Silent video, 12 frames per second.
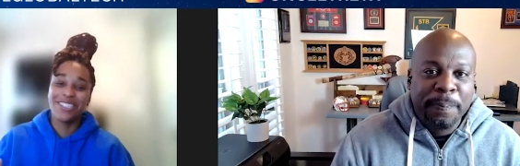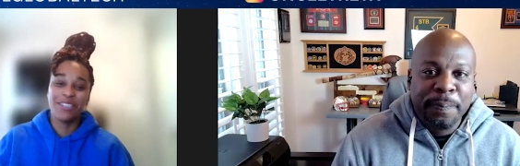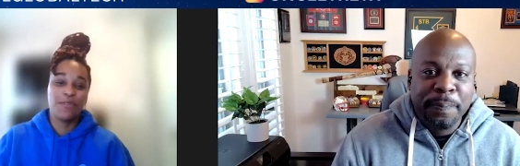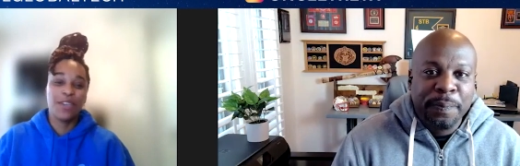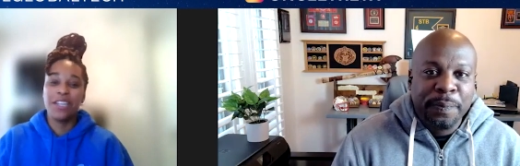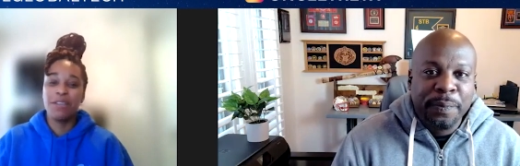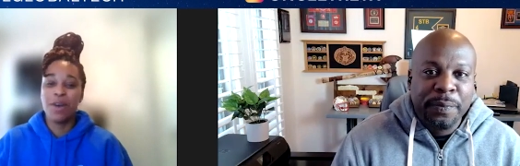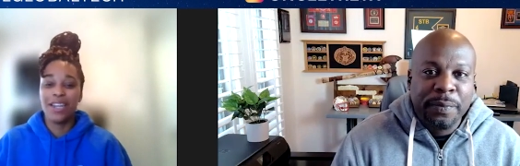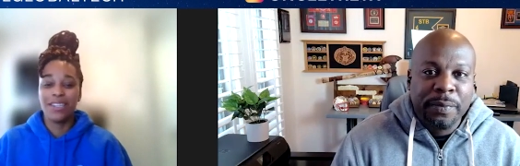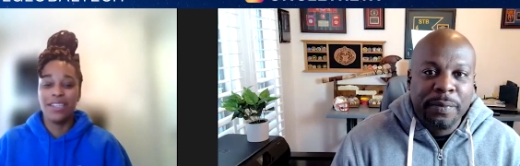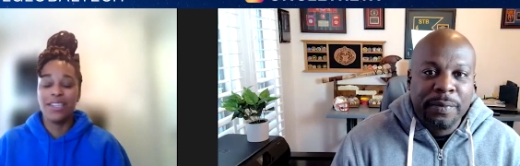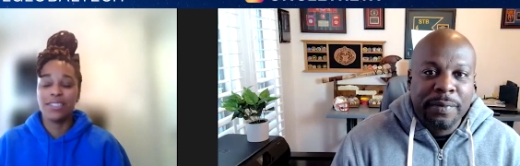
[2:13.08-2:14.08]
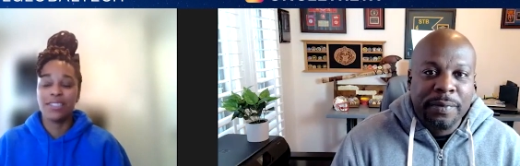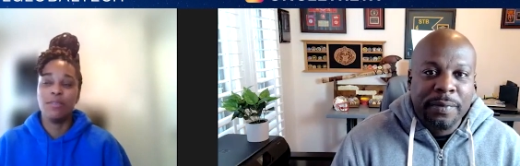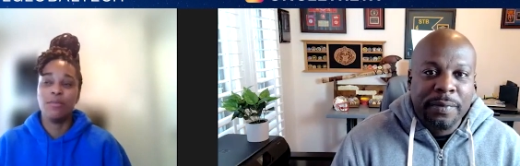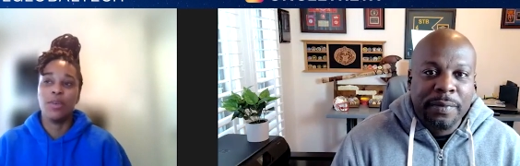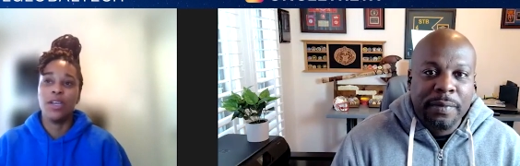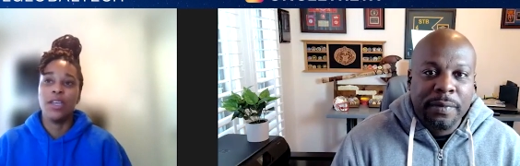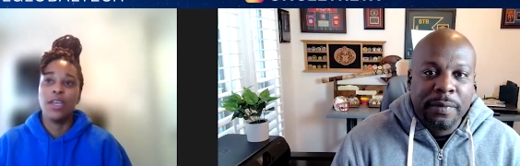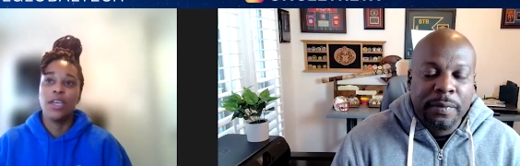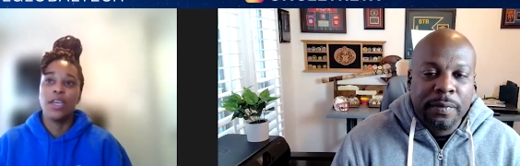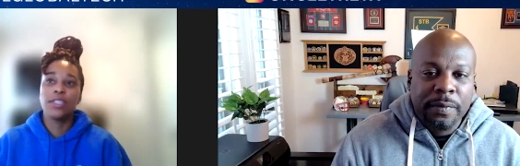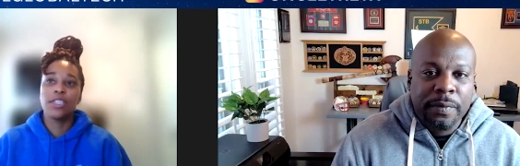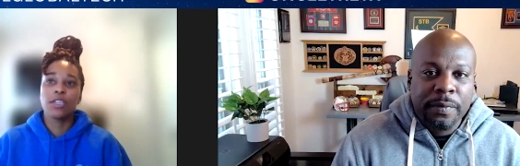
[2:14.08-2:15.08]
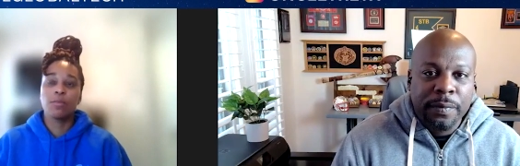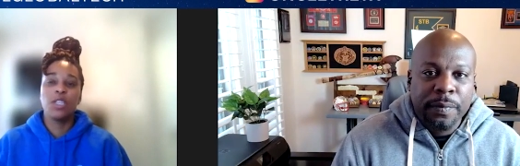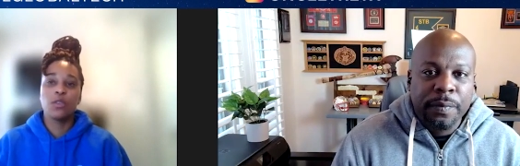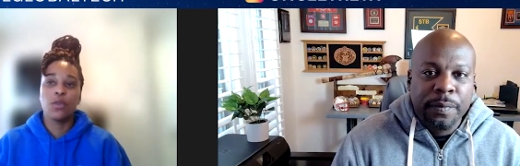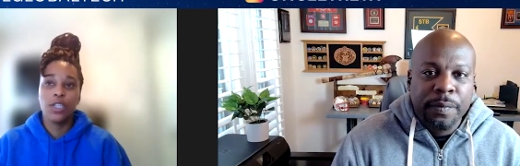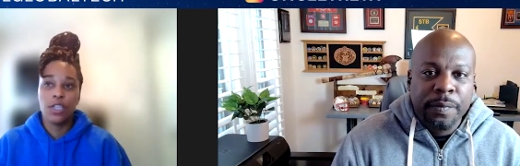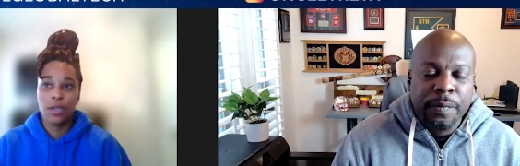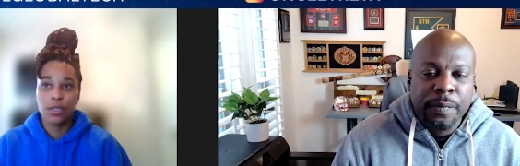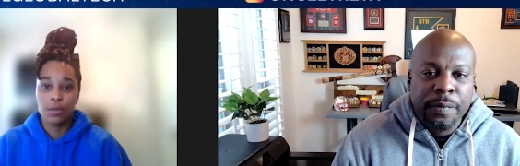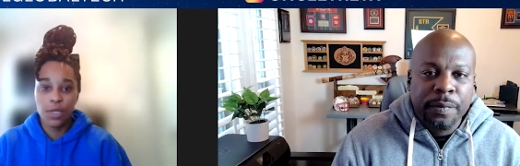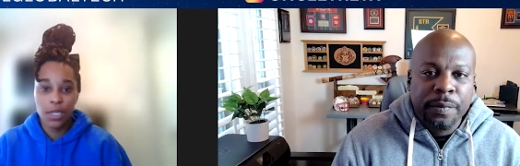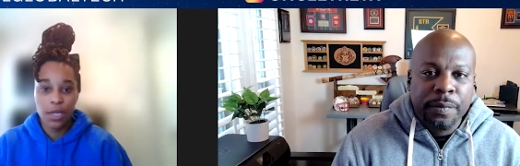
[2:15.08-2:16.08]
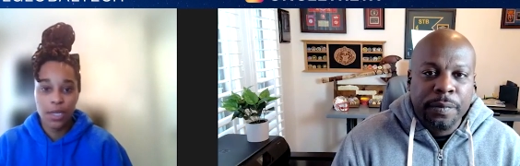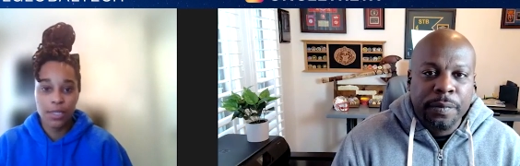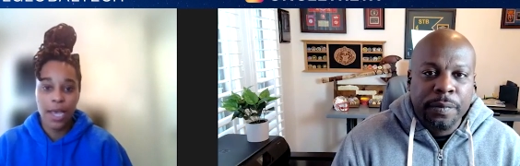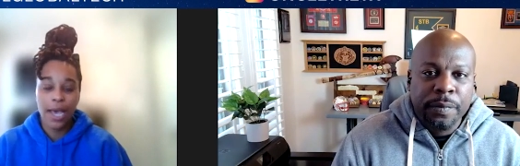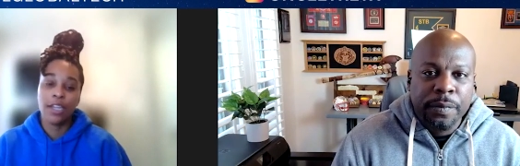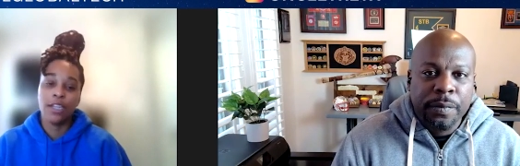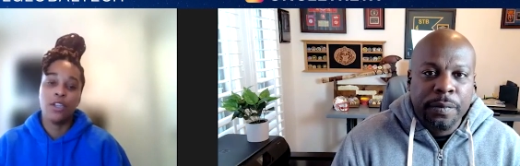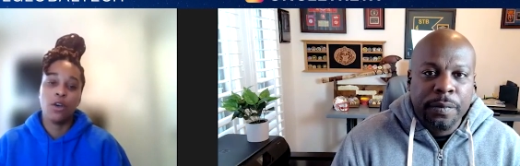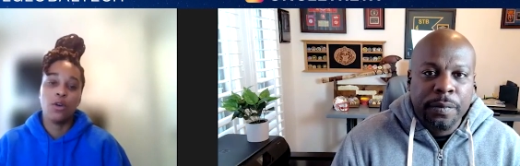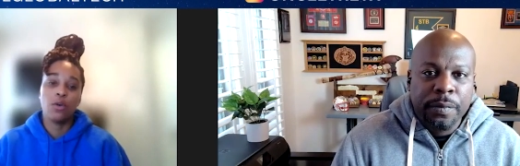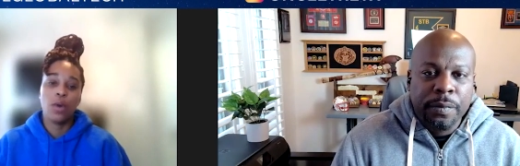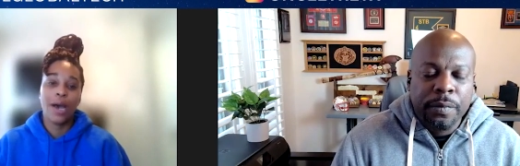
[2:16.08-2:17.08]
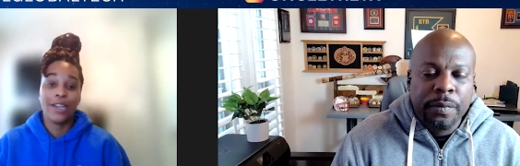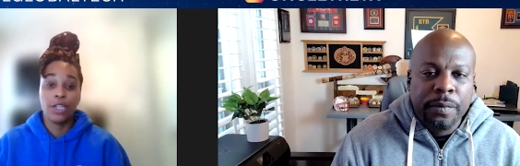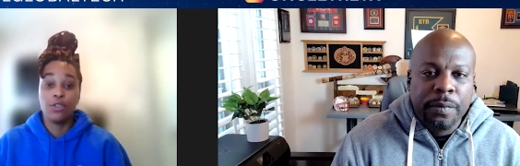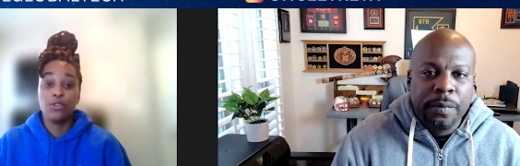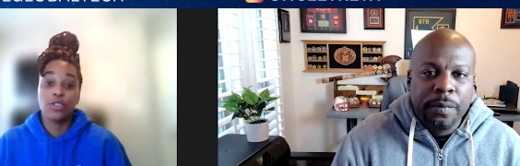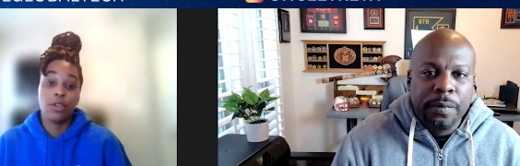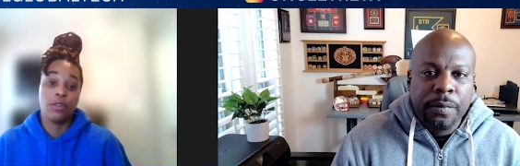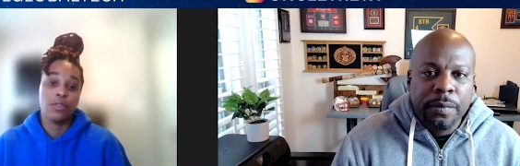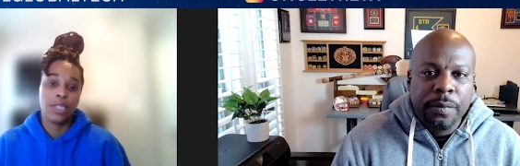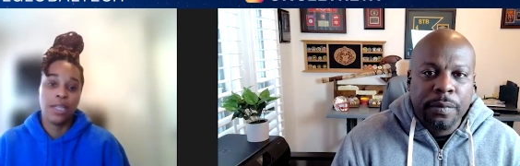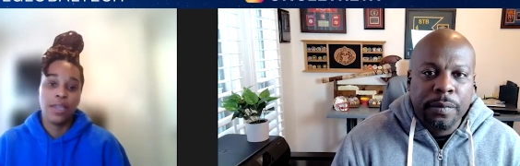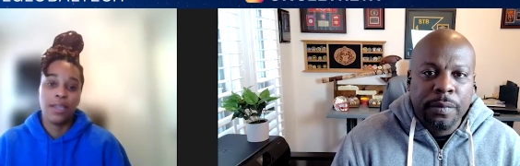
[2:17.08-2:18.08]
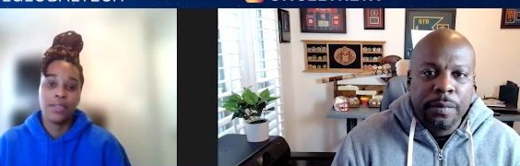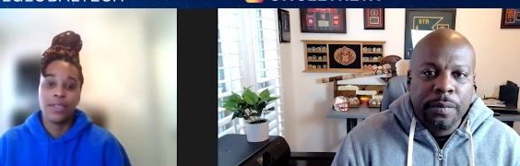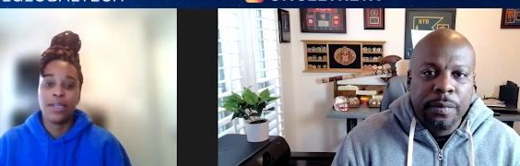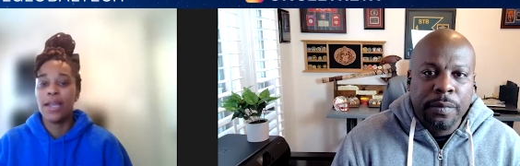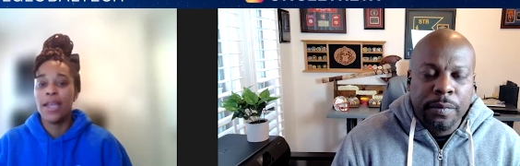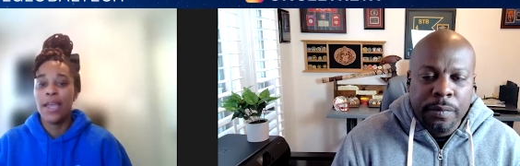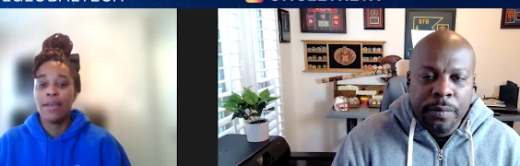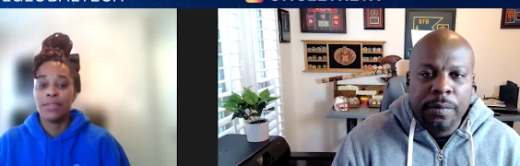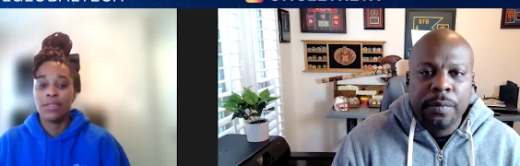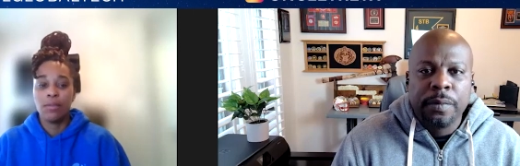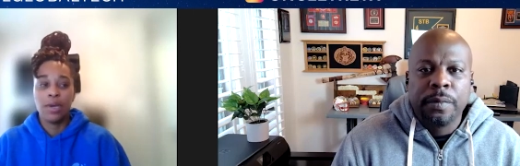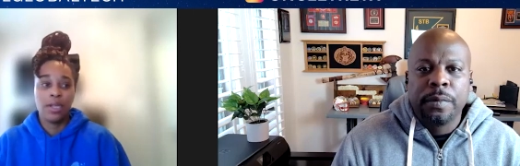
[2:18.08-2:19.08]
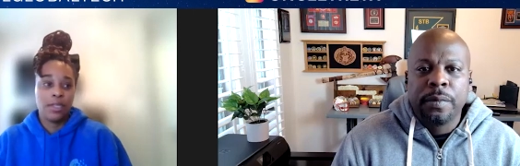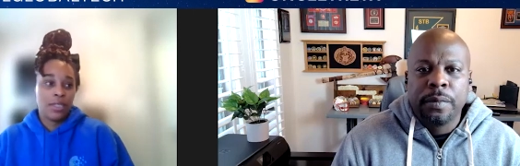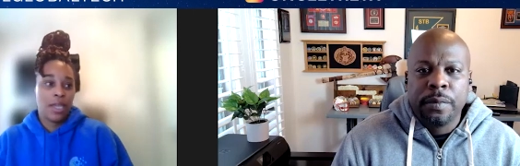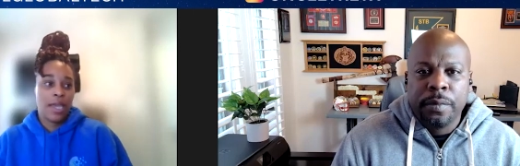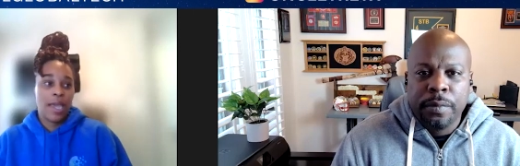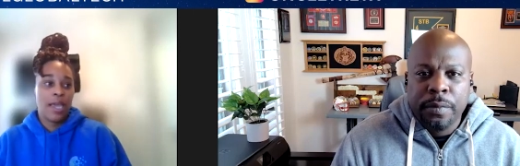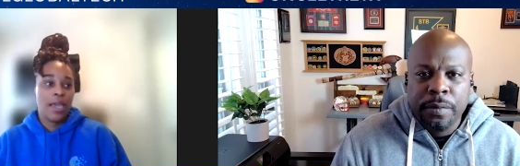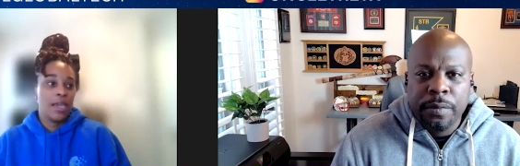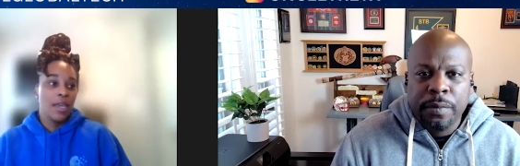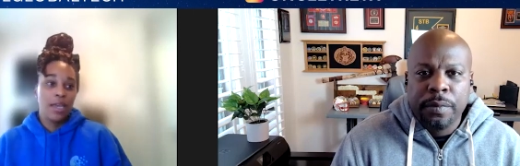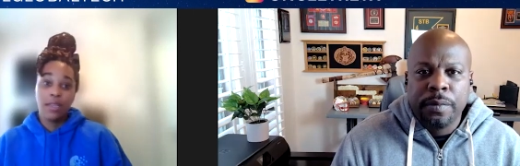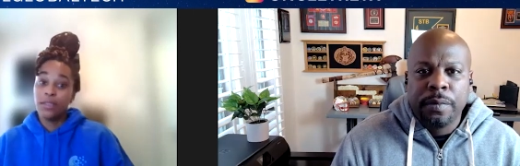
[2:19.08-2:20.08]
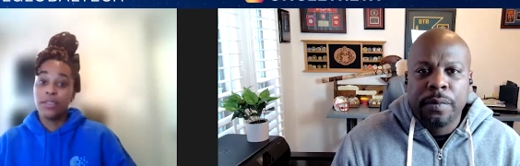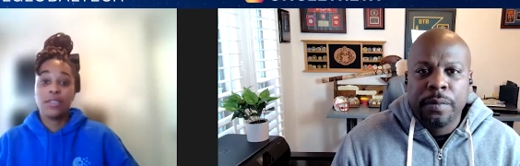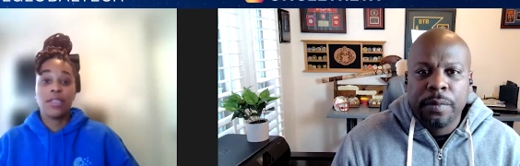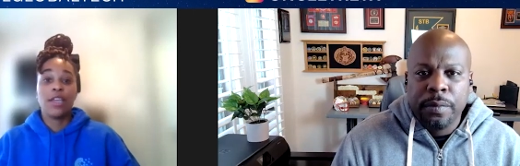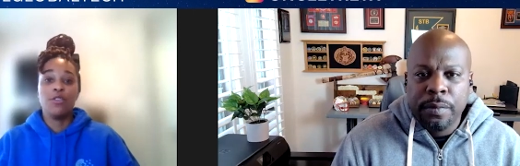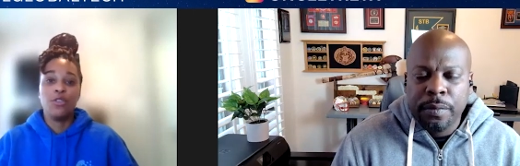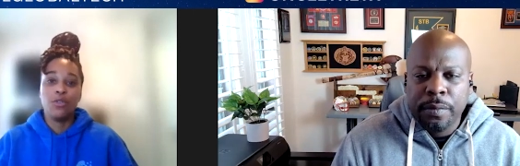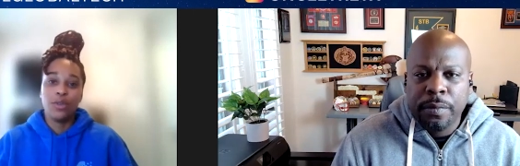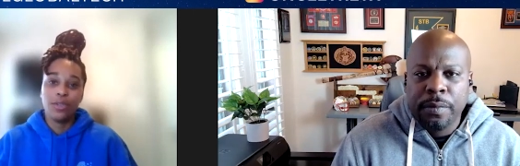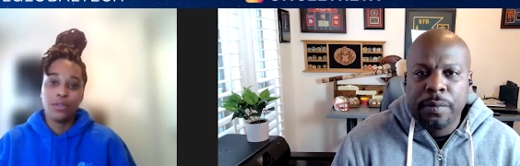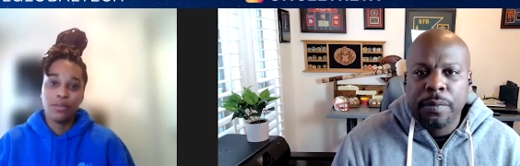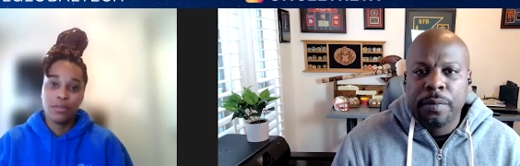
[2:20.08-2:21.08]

Speaker 1: for anybody listening, but it took me three years because I didn't know how to do certain things, and I didn't have somebody saying, "Hey, this is how you do it."